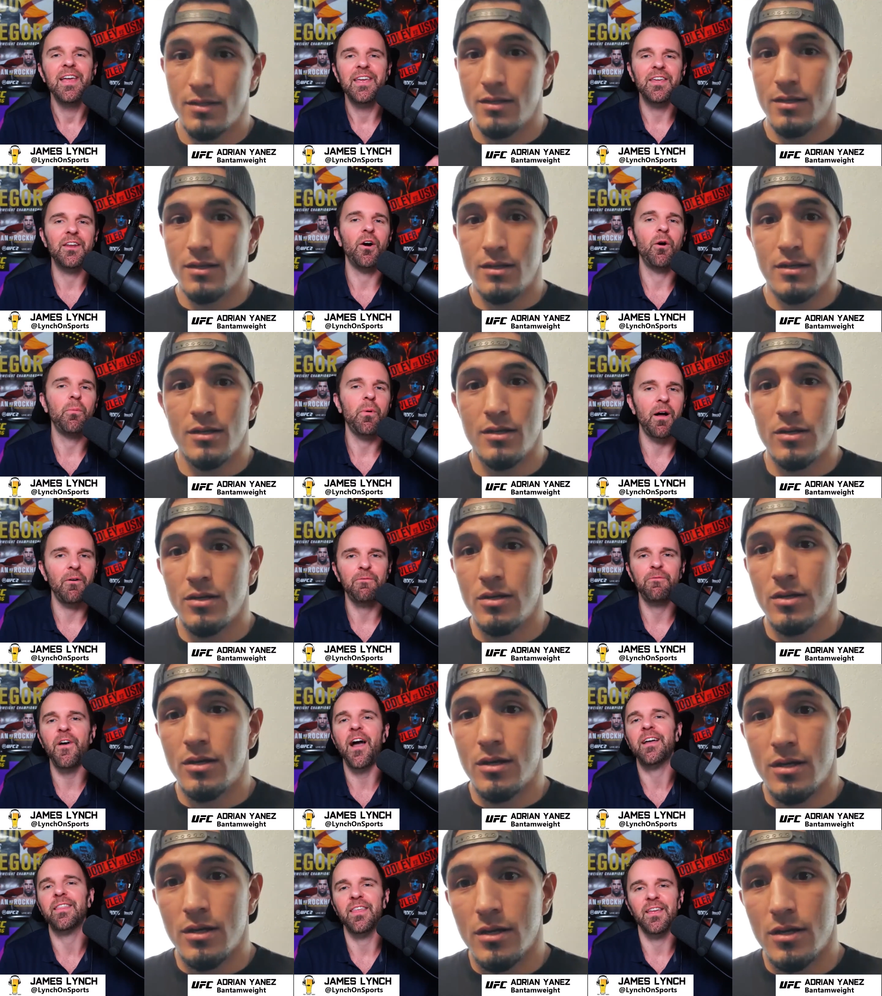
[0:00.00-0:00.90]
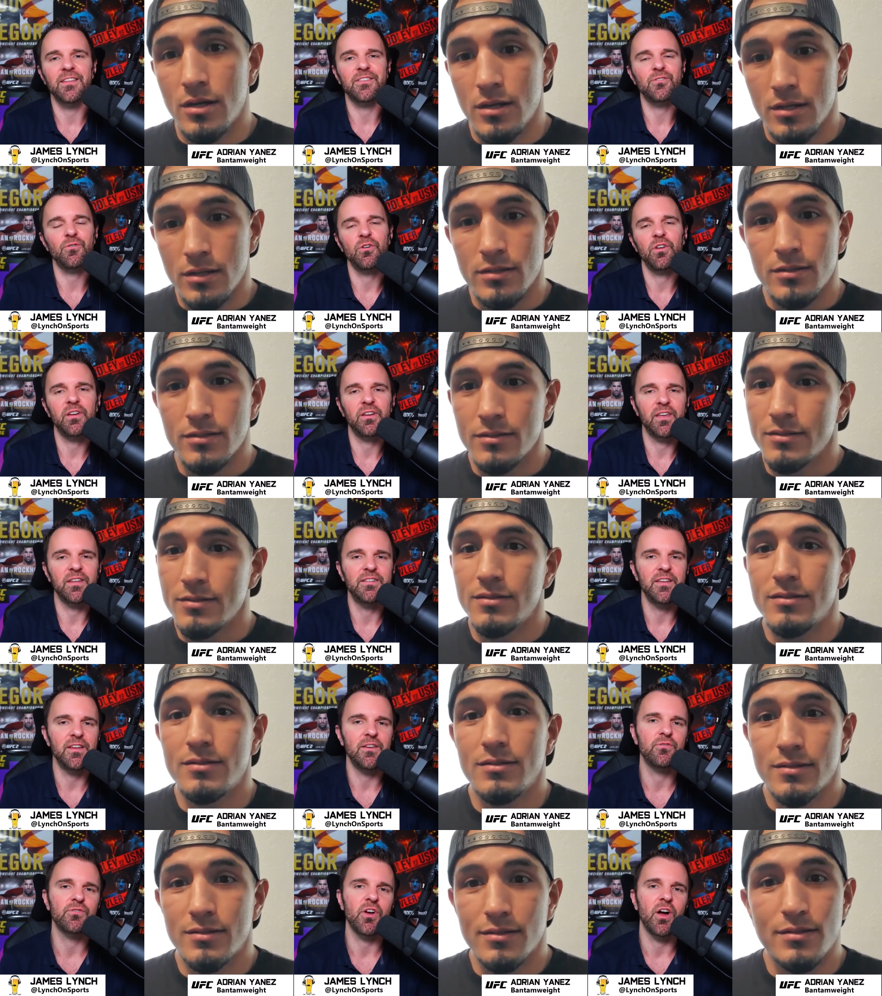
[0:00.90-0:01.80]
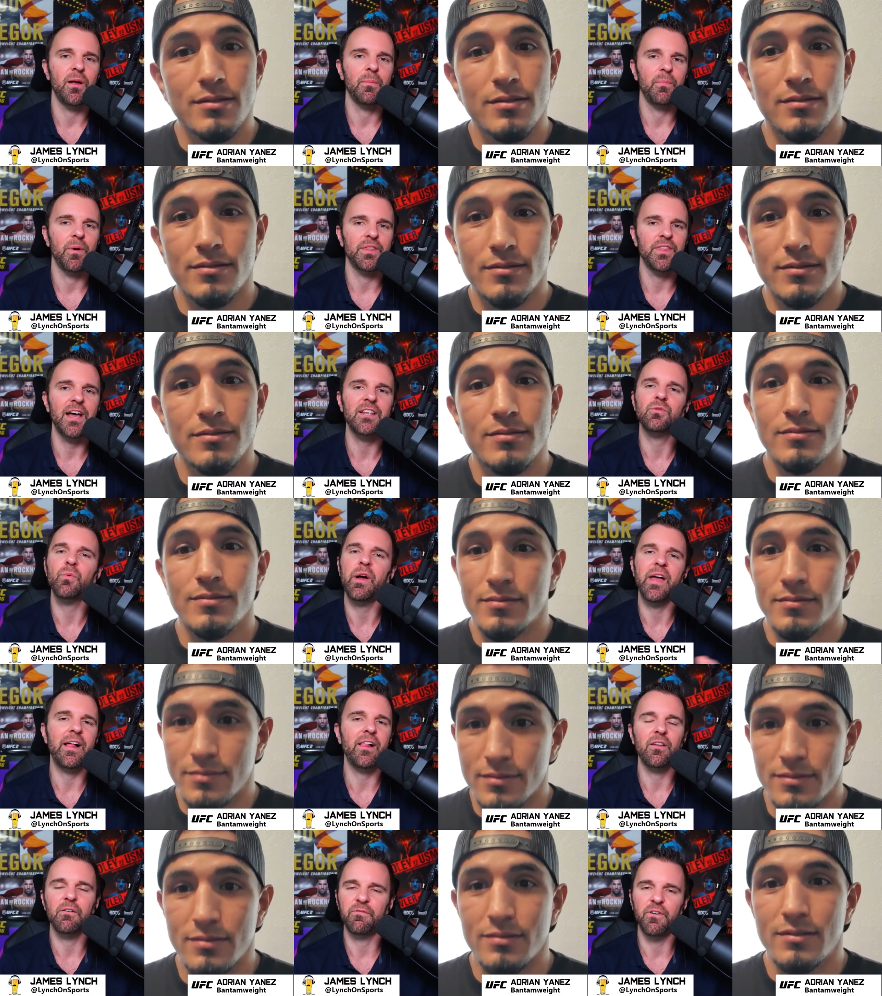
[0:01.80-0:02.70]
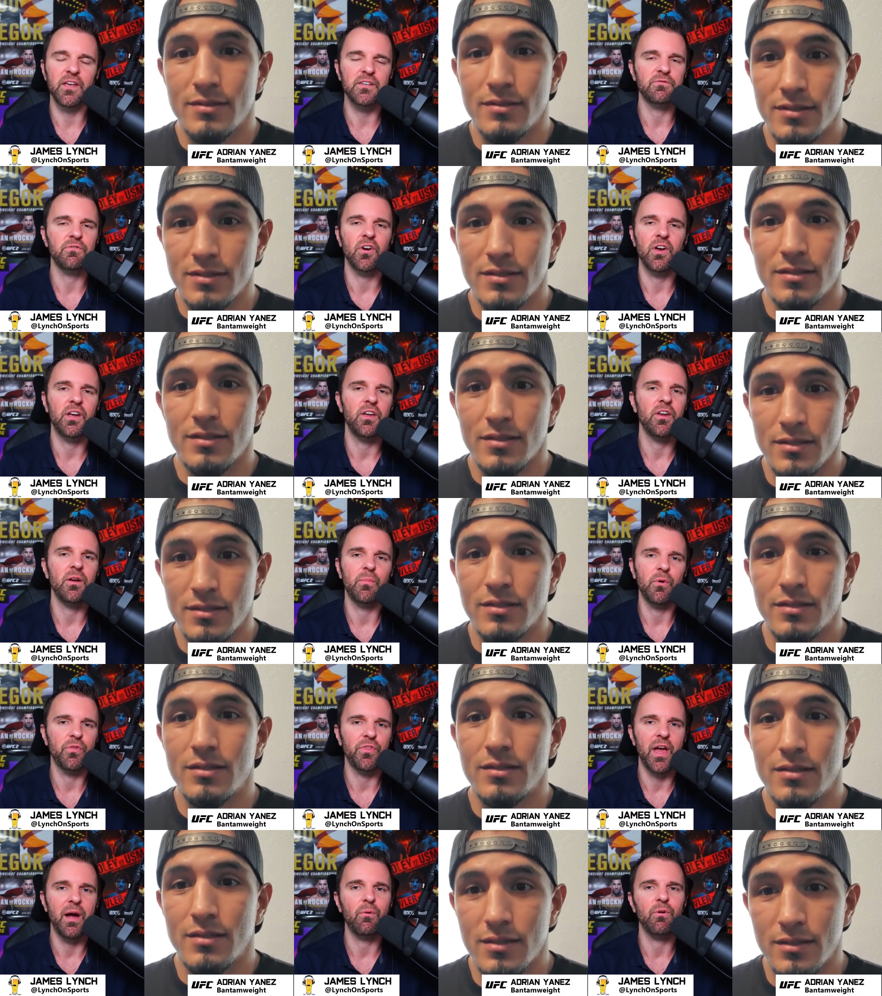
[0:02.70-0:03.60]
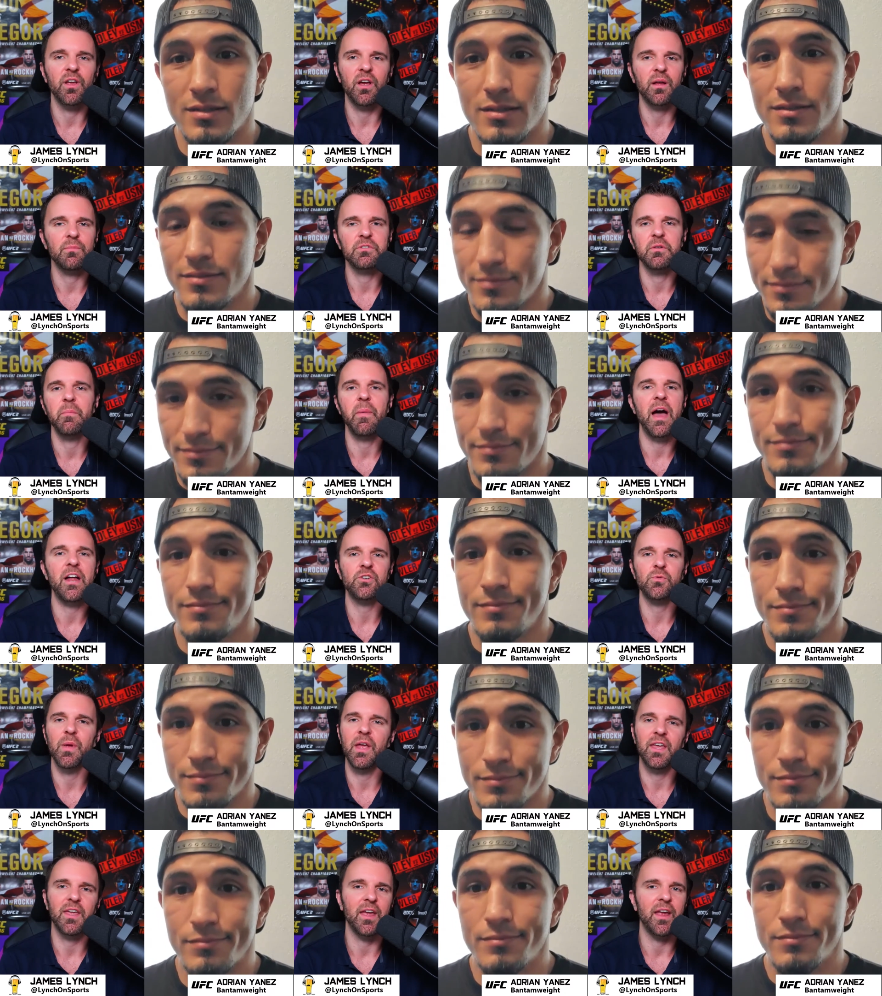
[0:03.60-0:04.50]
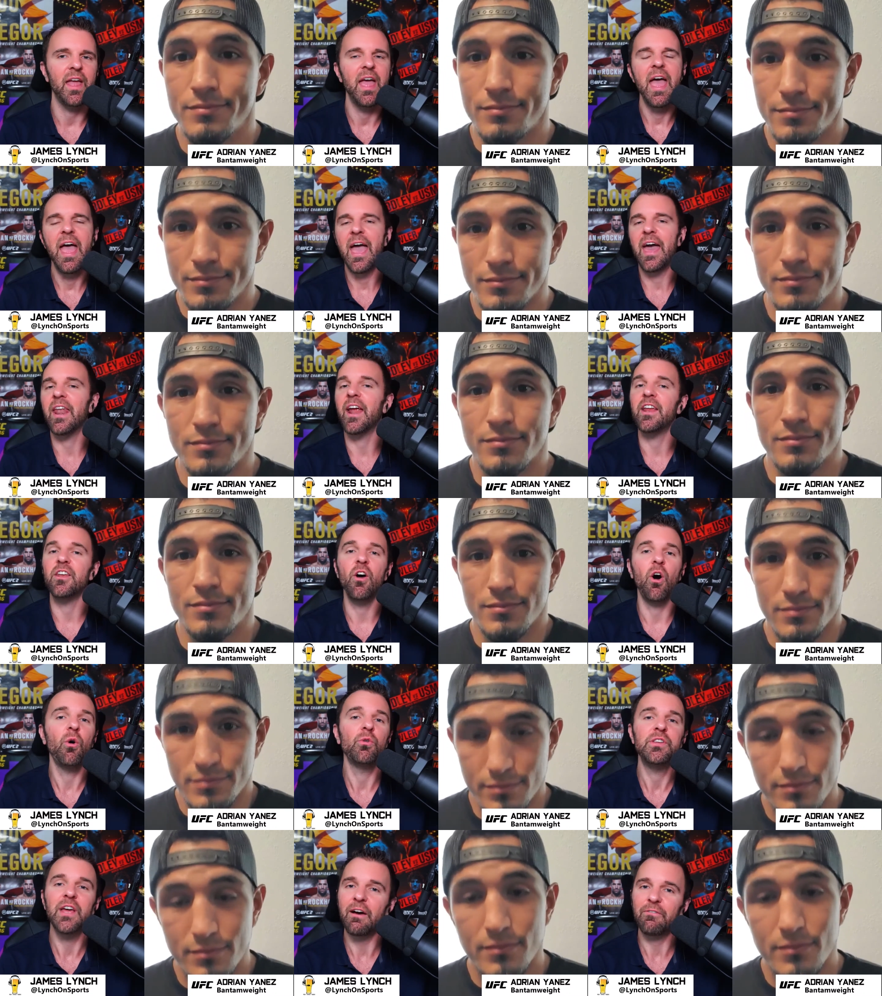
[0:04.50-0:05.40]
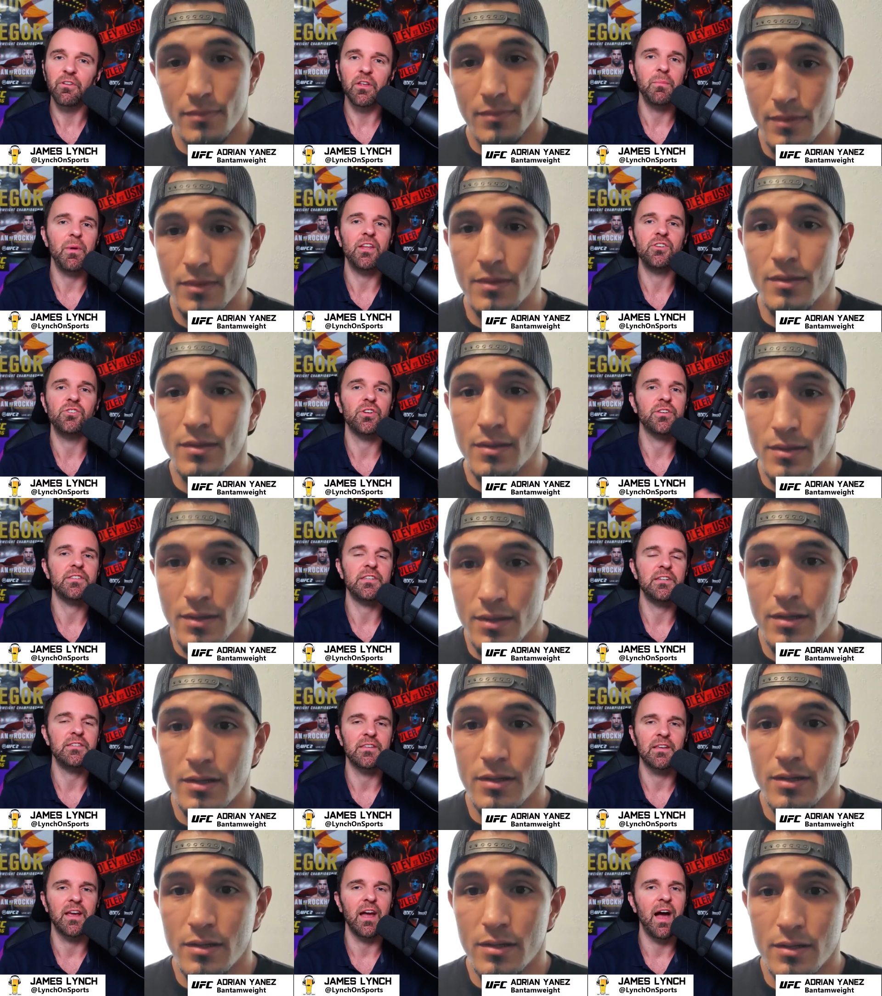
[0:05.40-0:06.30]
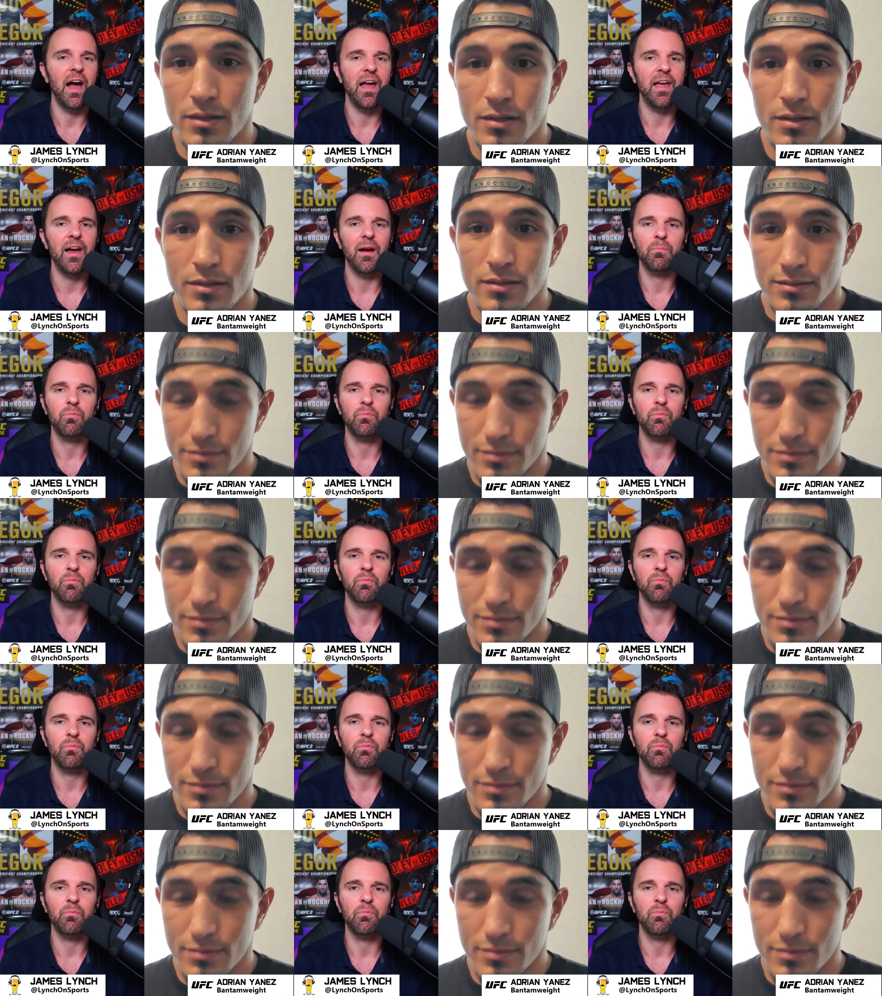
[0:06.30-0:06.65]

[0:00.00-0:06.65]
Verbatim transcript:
Speaker 1: you know, effect that sort of continues on. But that's why LFA is very good about that when it comes to matchmaking. And I know definitely made you a seasoned guy